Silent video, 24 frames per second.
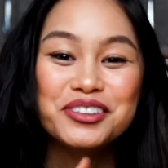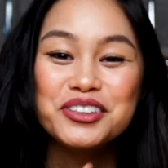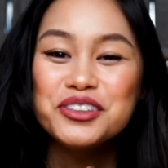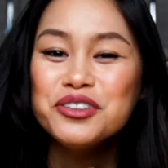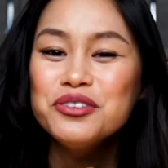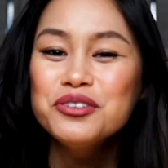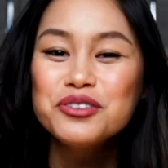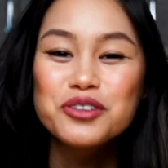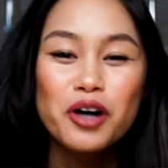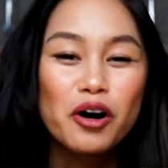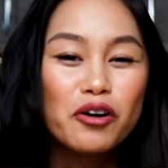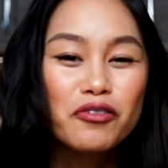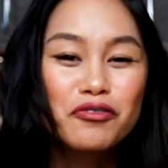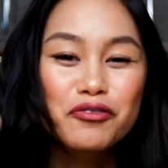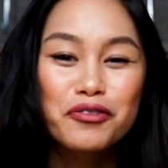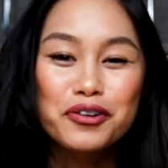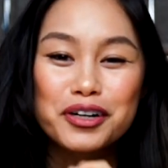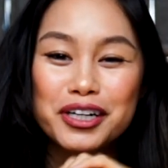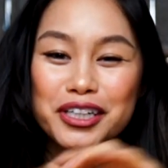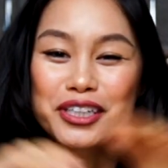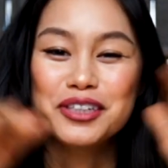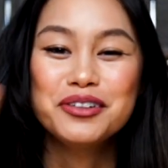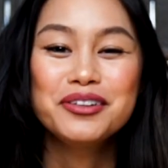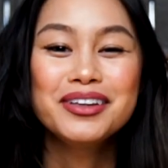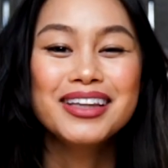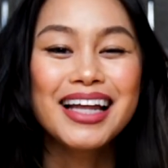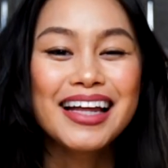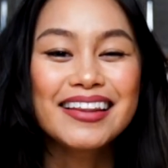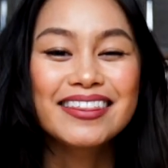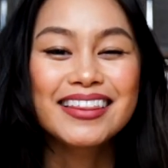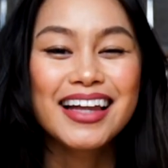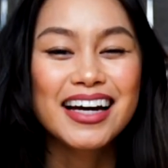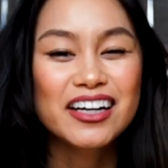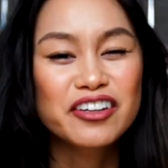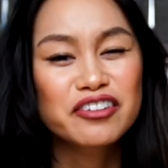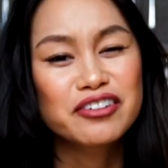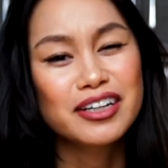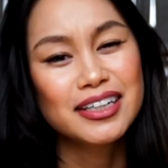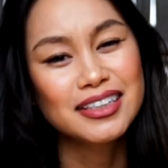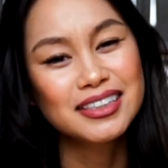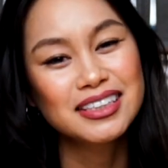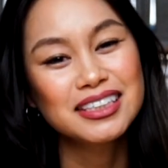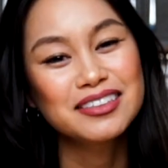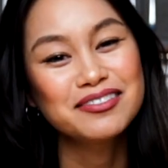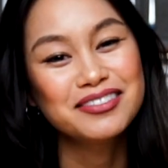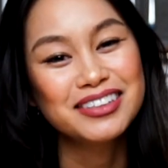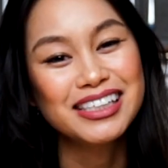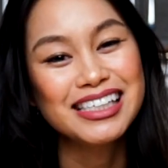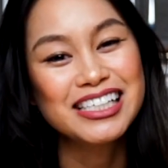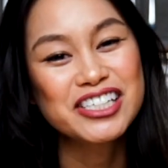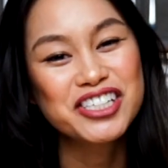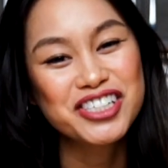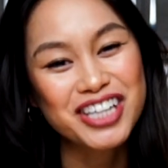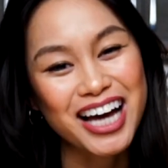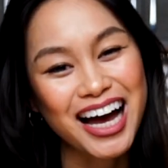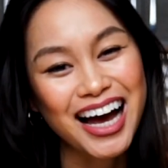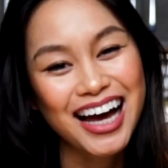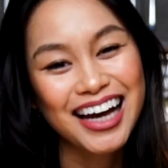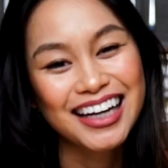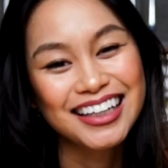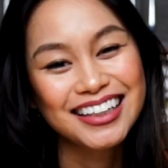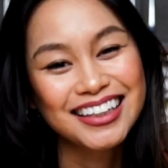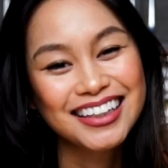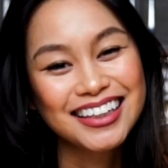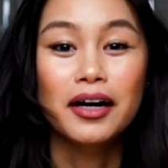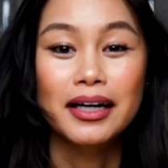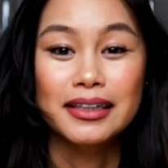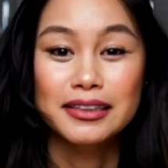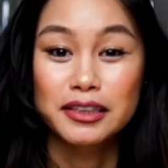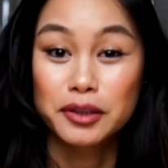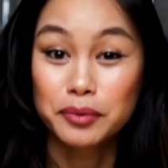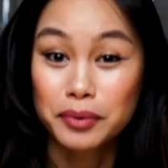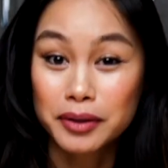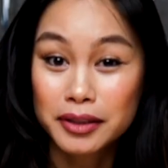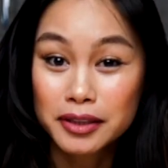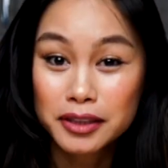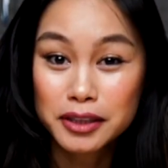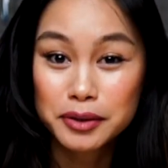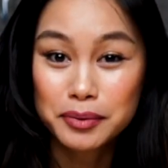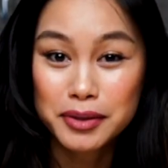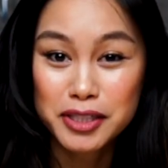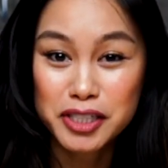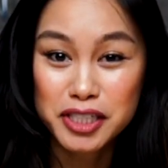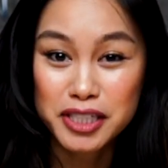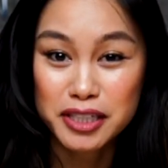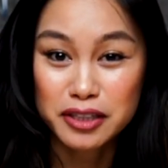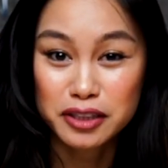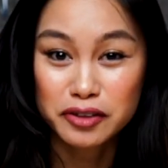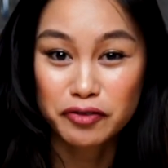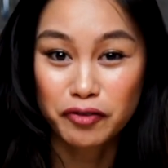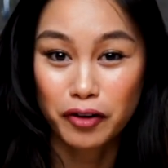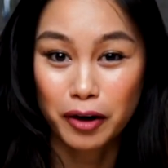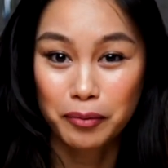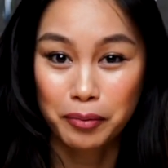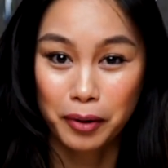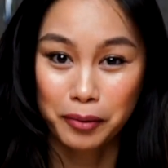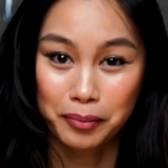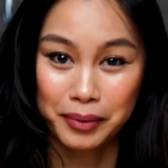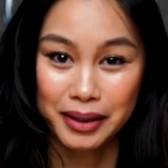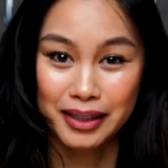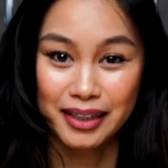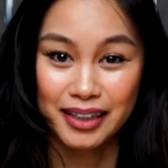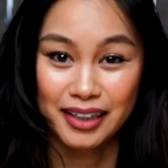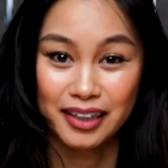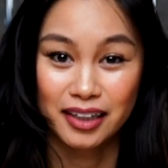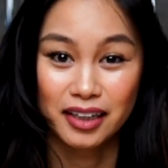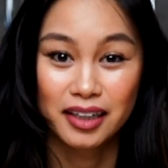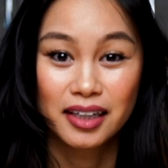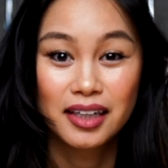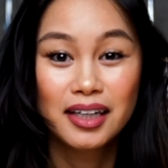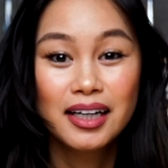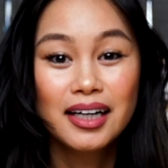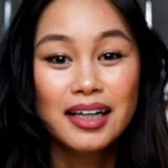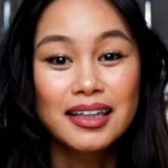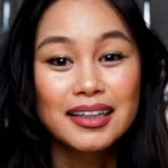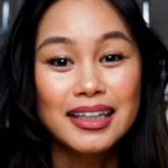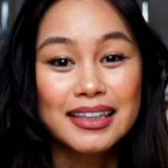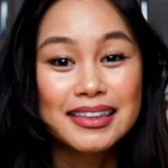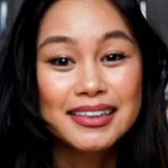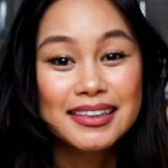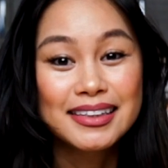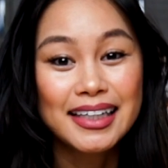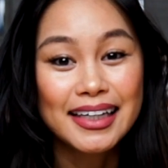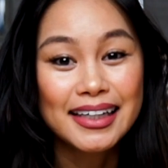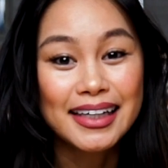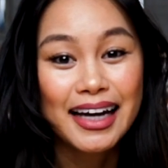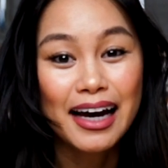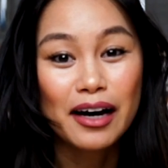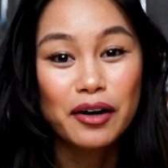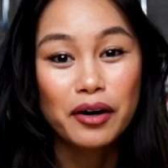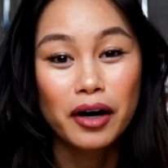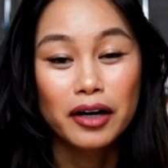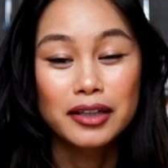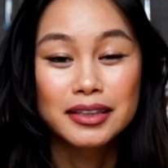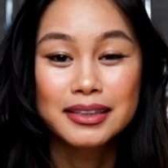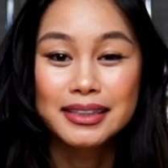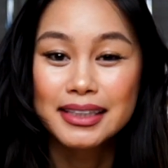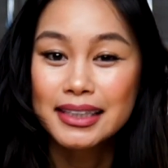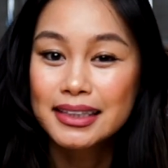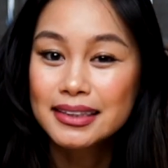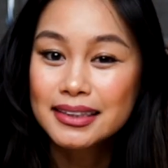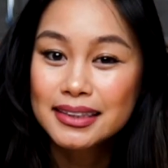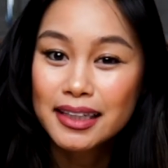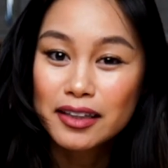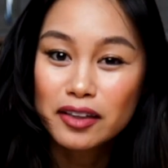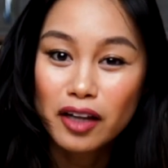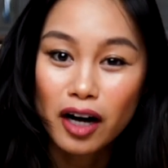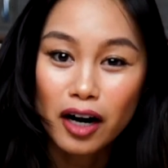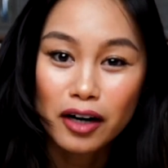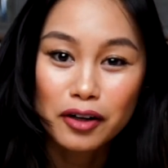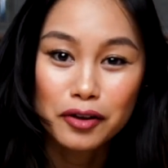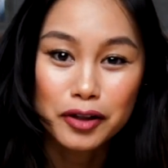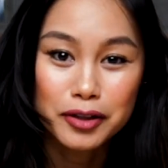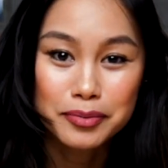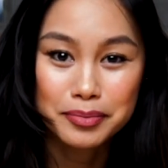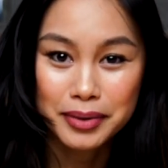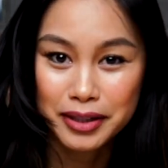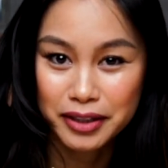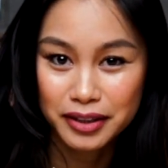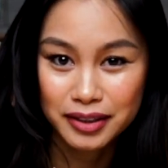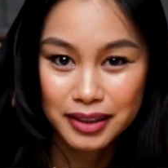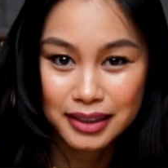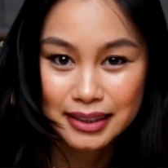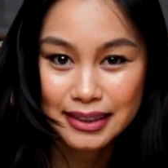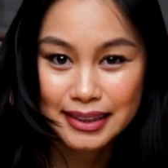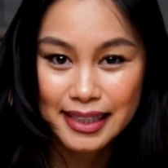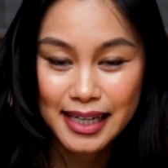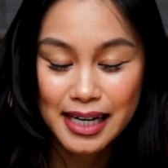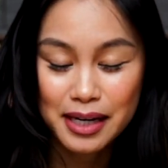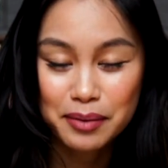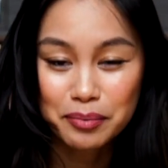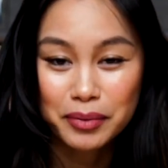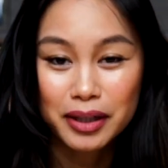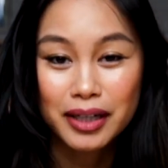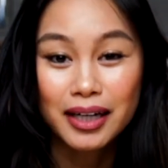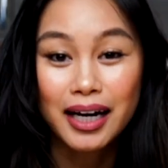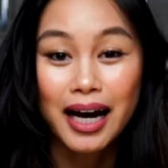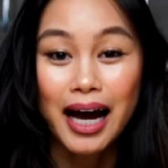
You go for it. You let that creativity shine. Okay, so we're gonna switch gears for a moment here. Let's take out our DSLR or mirrorless camera.